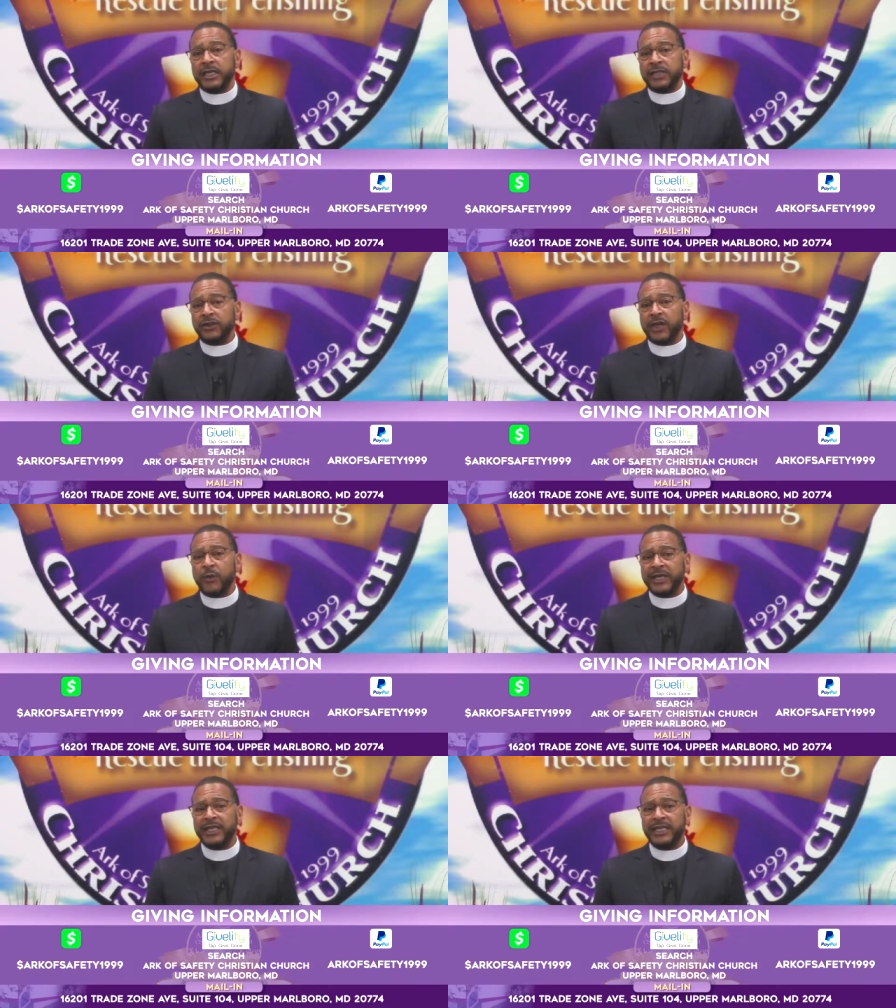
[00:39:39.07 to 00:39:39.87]
so that
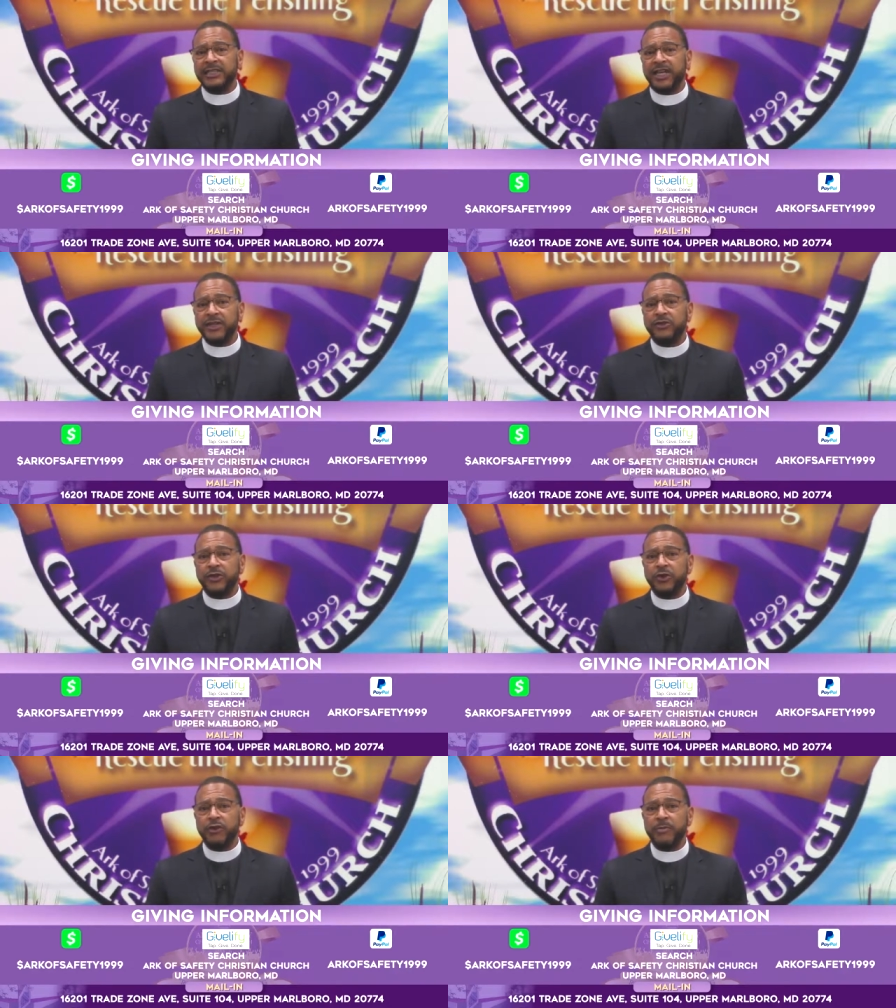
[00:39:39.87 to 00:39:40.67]
we can continue to
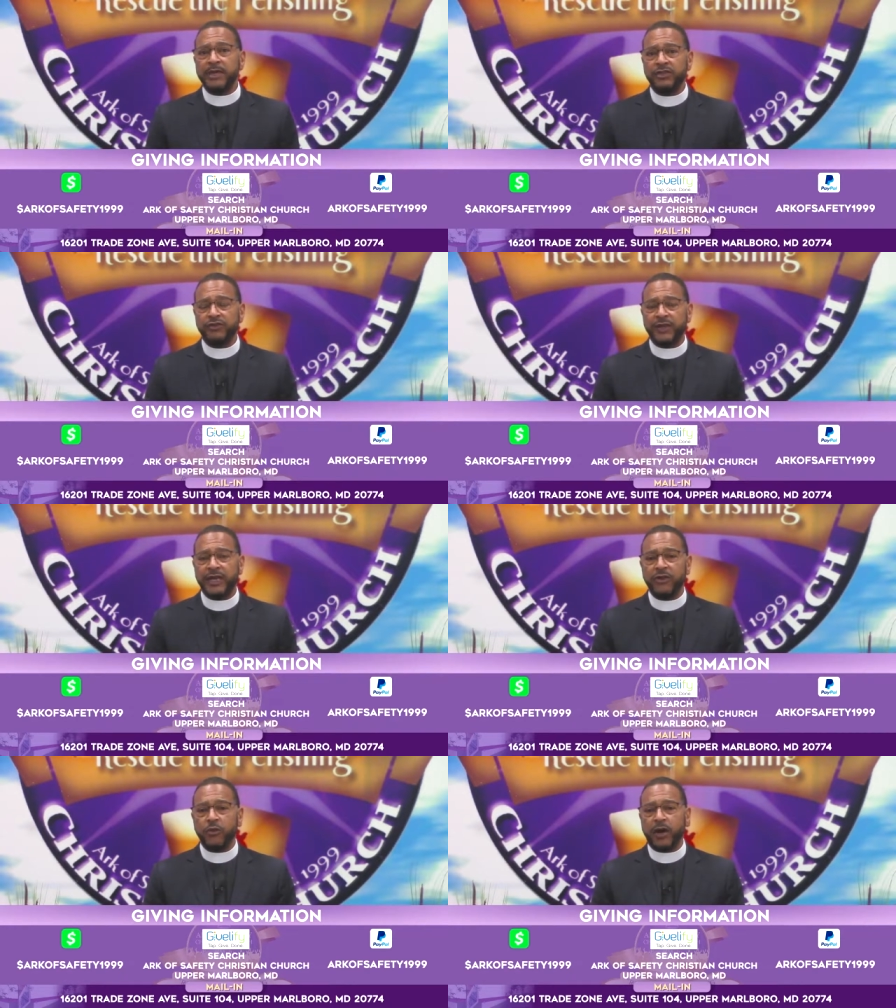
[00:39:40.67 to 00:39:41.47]
do the ministry
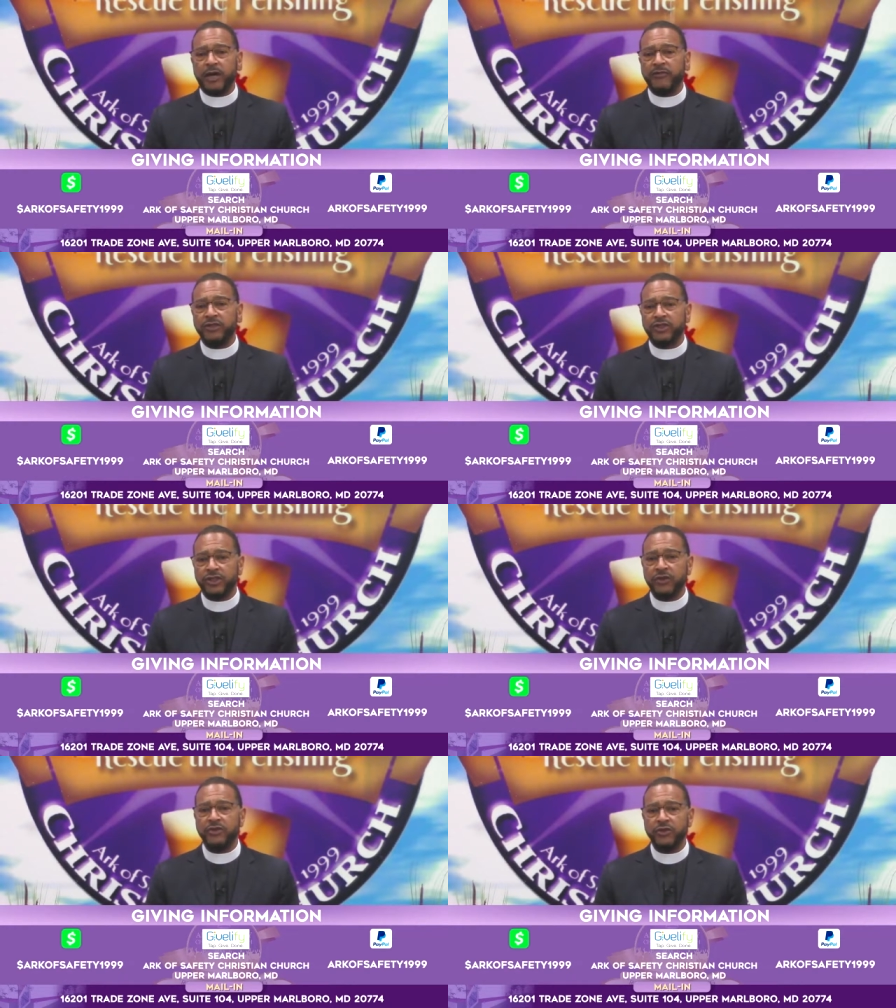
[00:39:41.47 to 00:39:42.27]
and the work of the
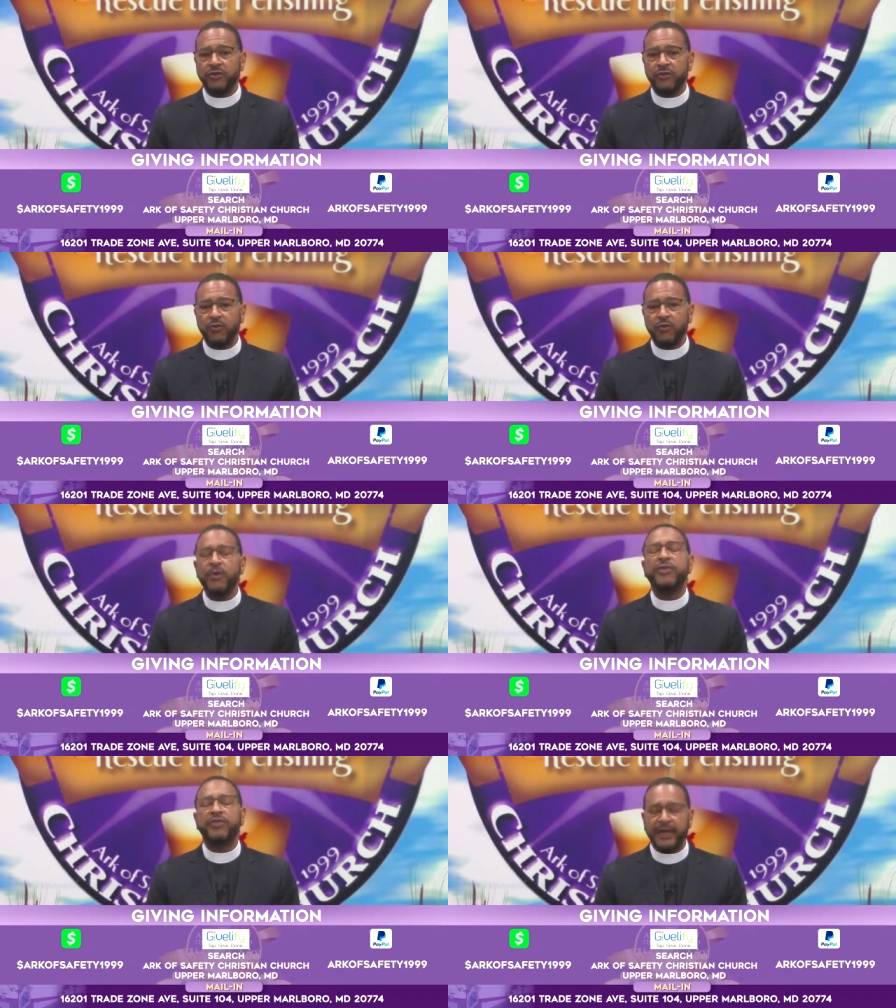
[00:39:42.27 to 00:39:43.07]
church.
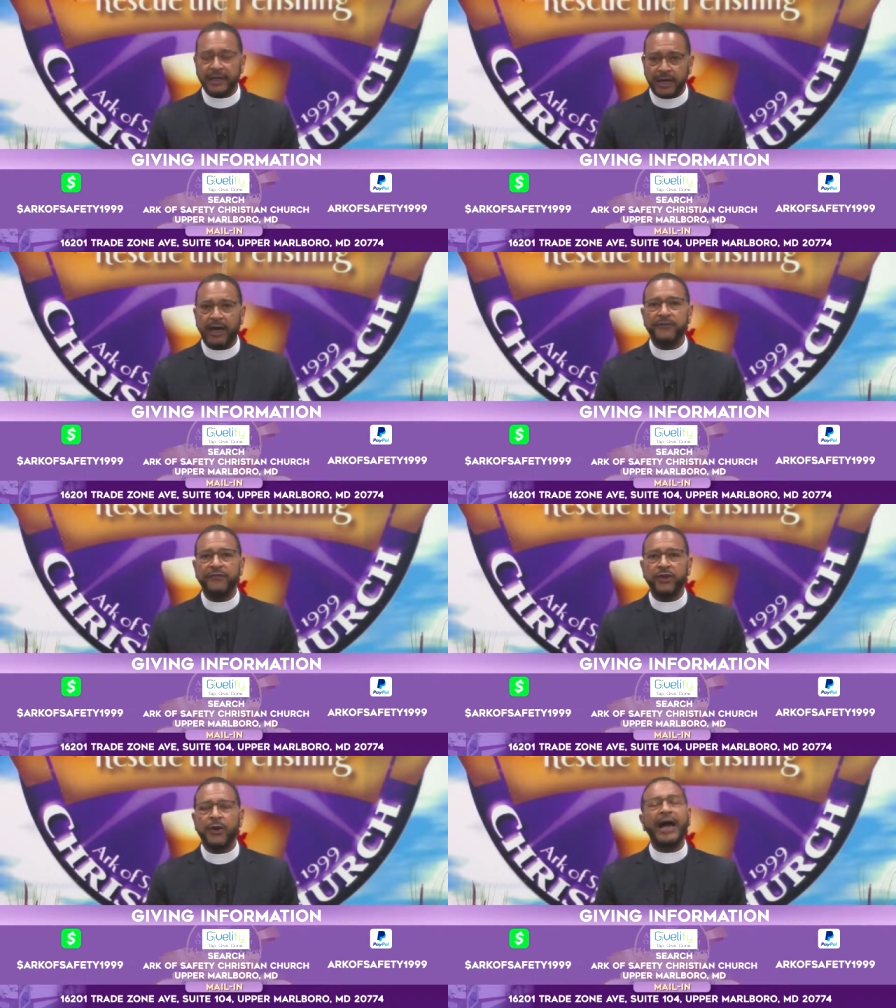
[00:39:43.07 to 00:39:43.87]
We thank God
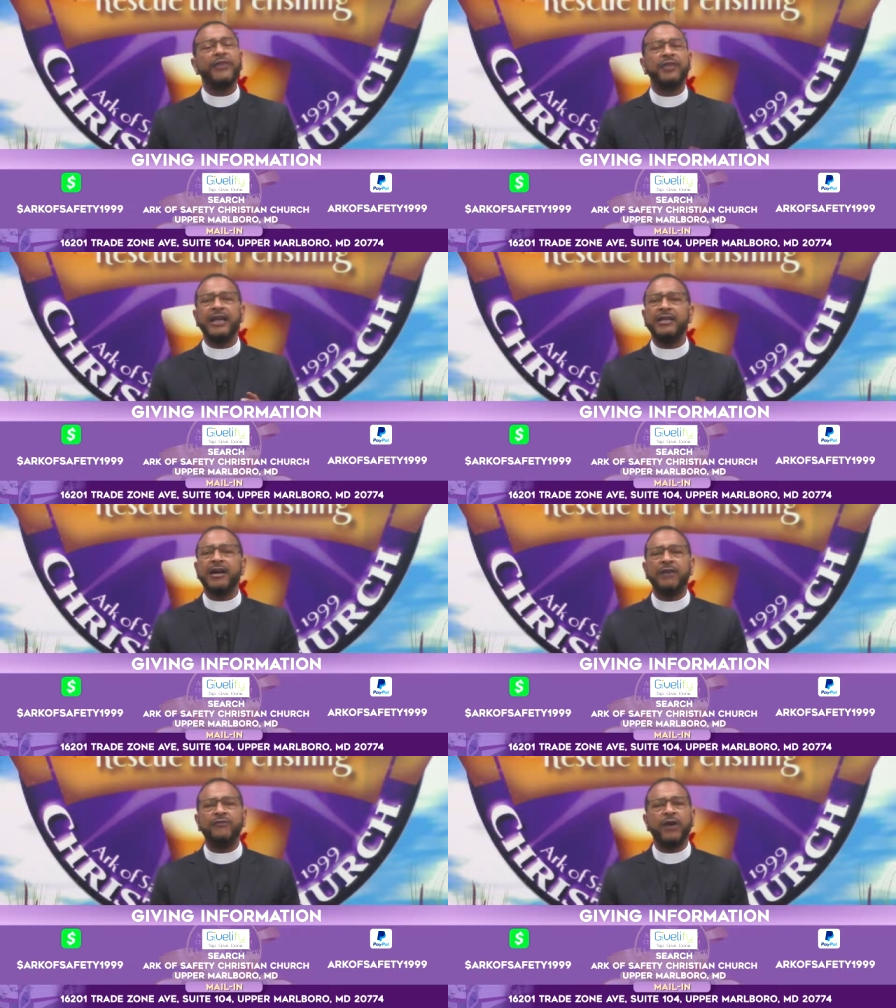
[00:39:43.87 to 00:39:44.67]
for you. I thank
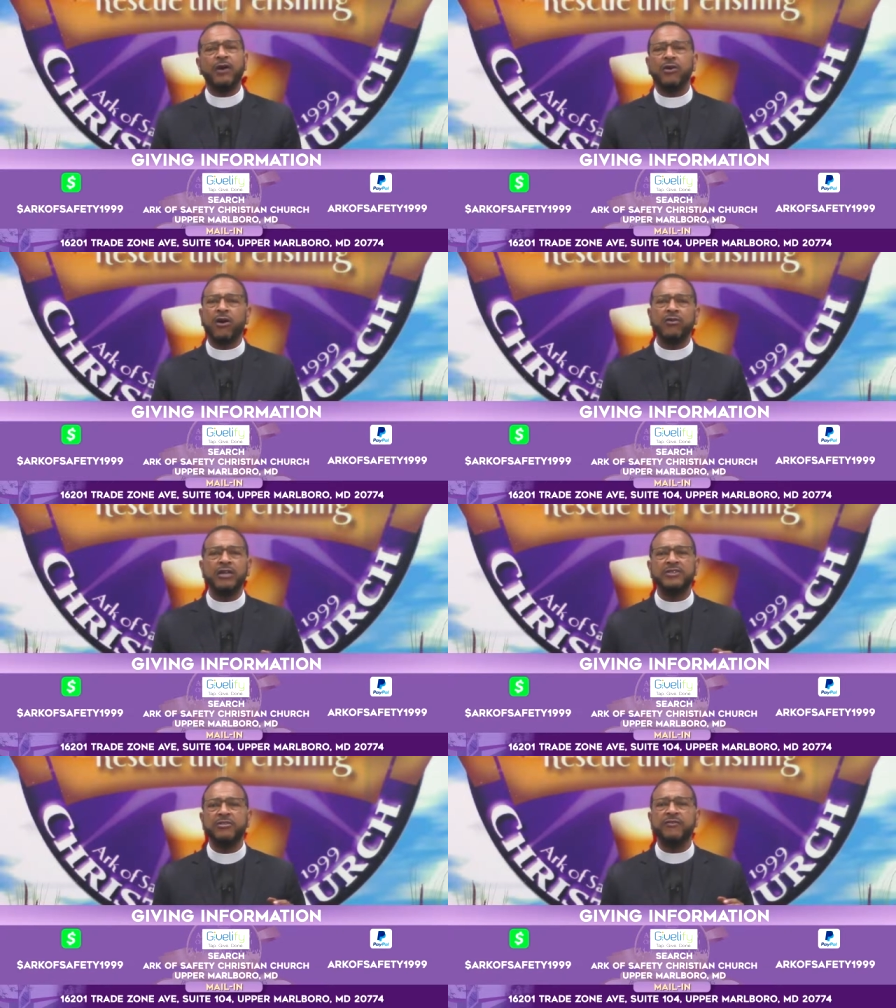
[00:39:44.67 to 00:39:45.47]
God for our long
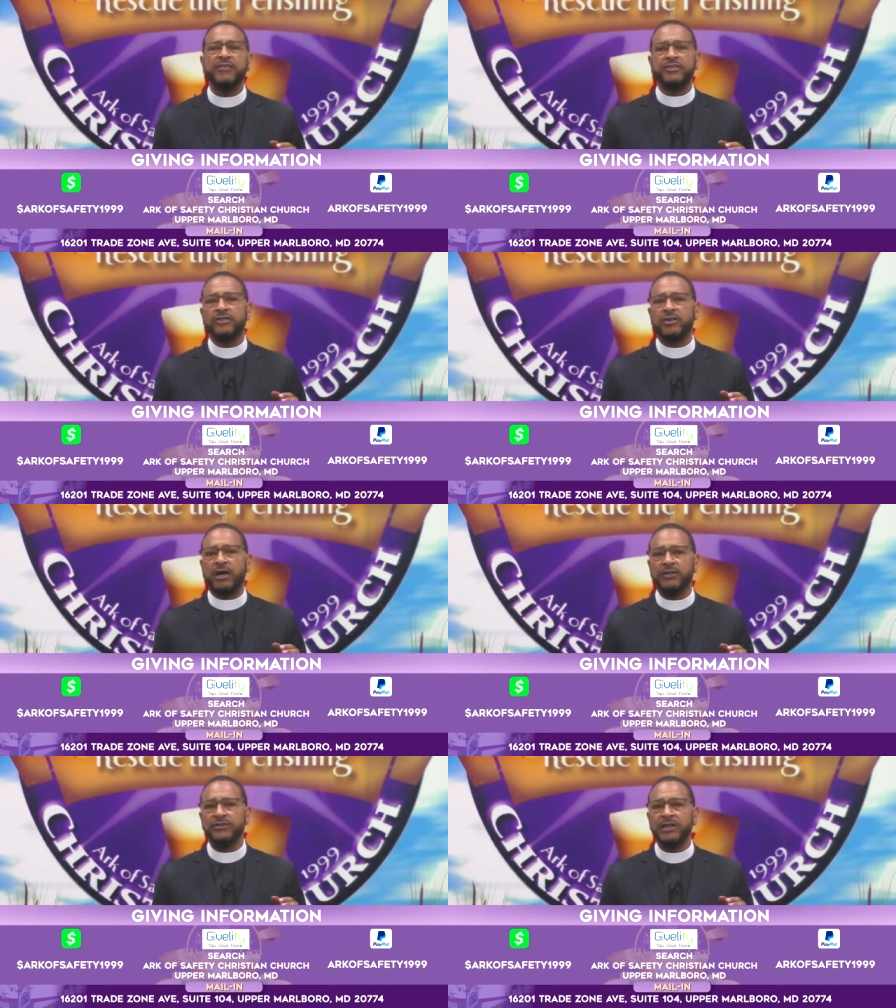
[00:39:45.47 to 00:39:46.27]
list of
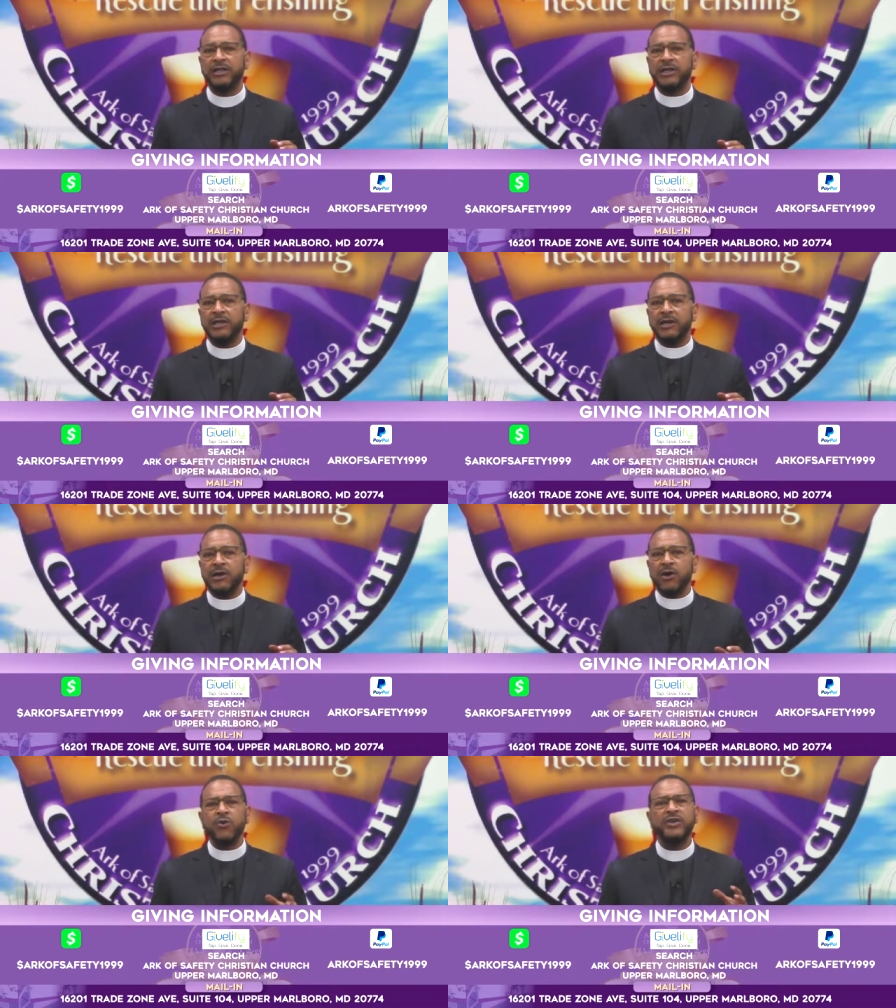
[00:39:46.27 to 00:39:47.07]
visitors
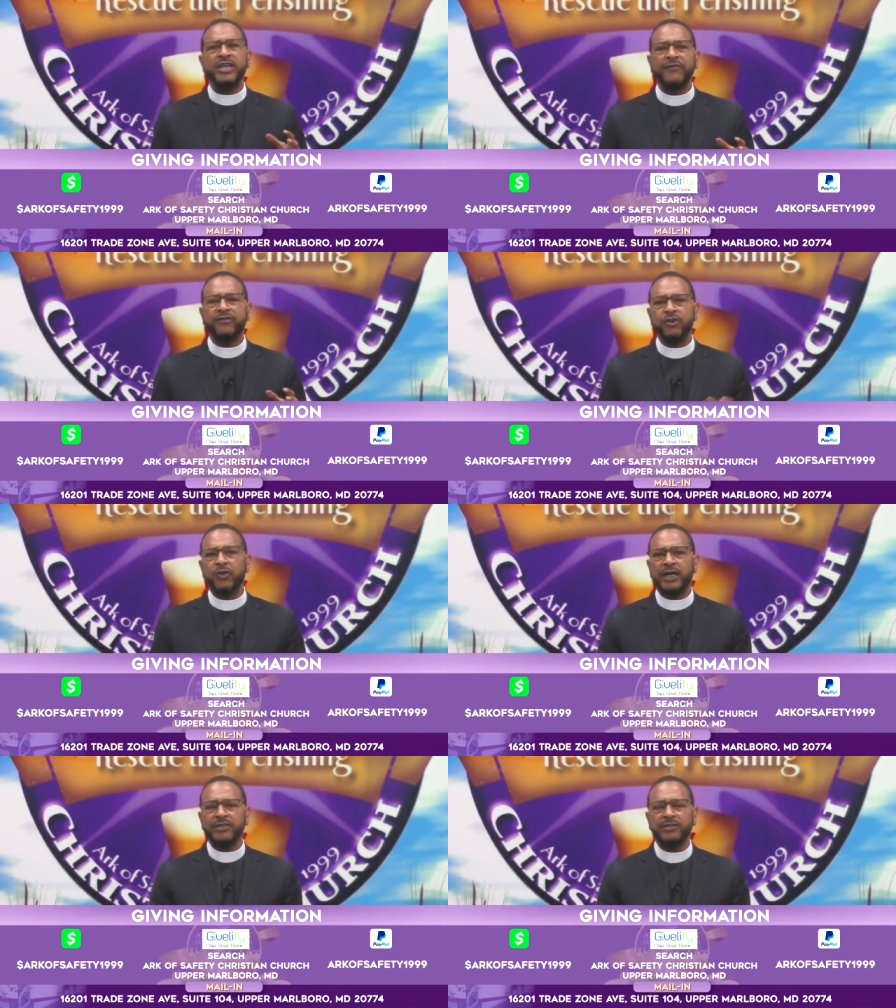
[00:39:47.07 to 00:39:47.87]
who give
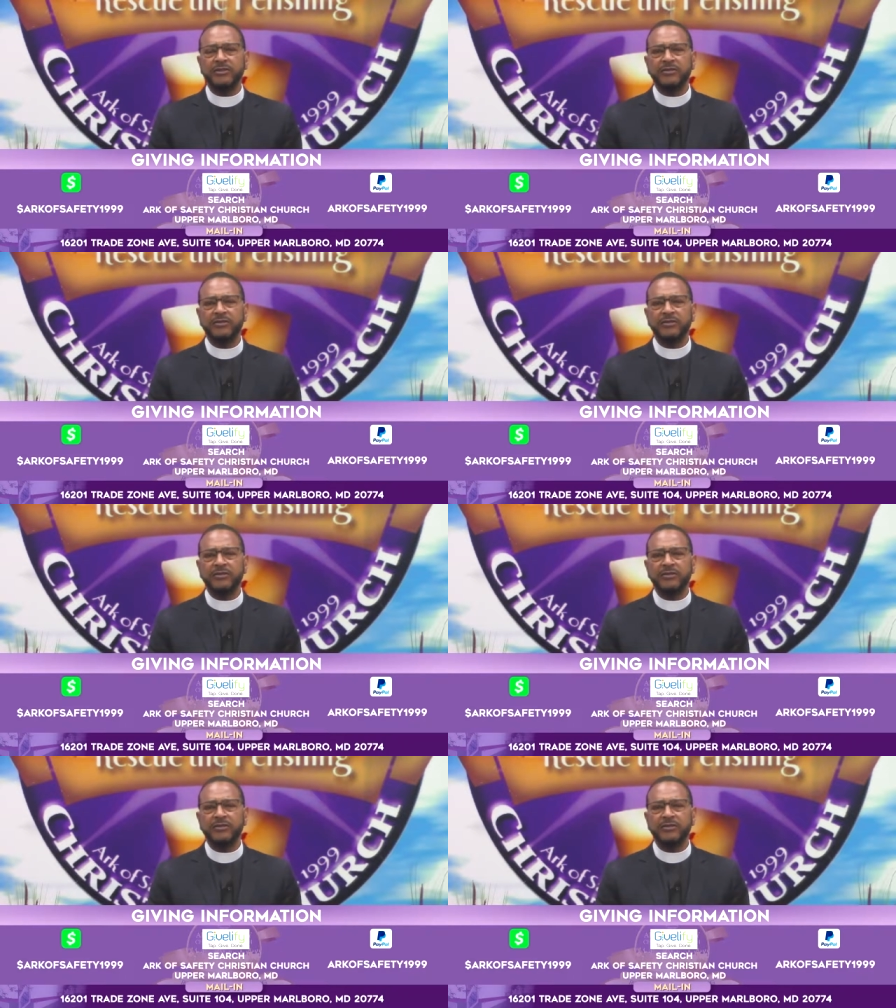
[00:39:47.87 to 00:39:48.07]
to us,